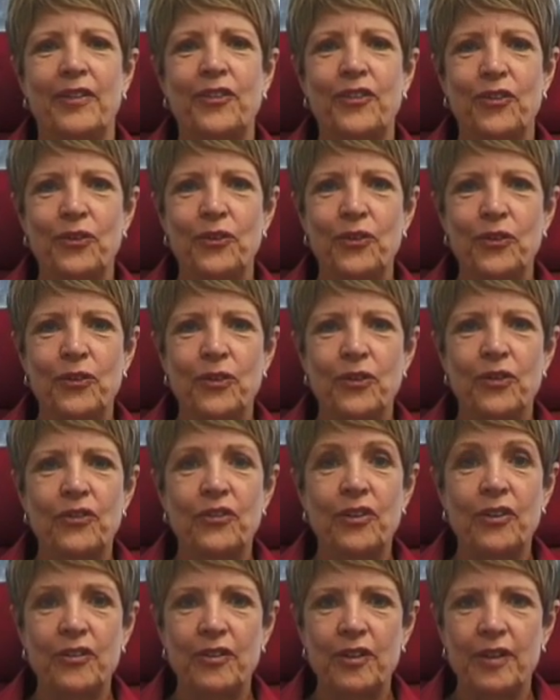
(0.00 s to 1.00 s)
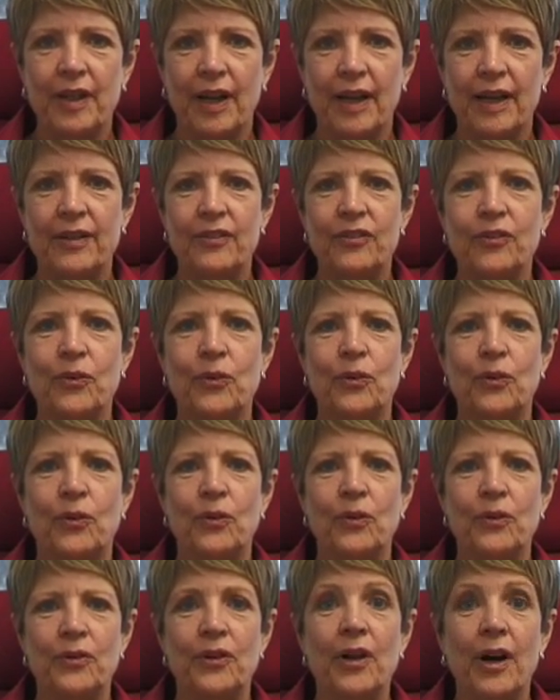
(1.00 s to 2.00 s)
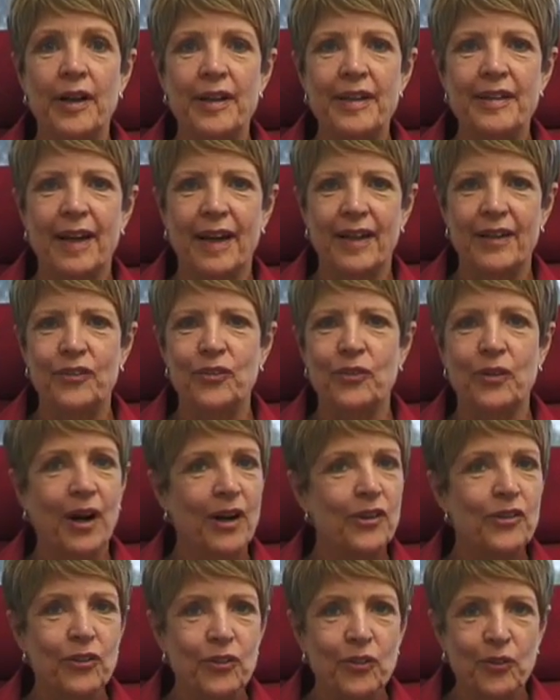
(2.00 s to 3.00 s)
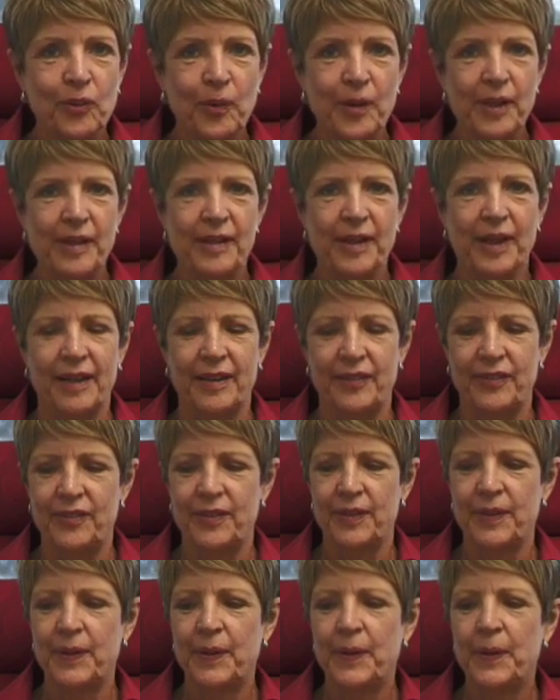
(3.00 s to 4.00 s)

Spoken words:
to 60 days or 90 days or 120 days?